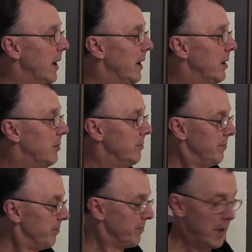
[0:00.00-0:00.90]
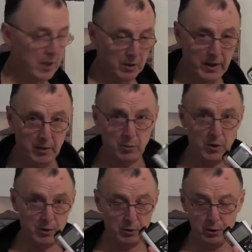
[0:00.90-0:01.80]
And we're
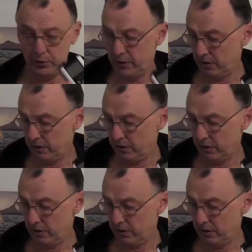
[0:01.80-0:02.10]
going to use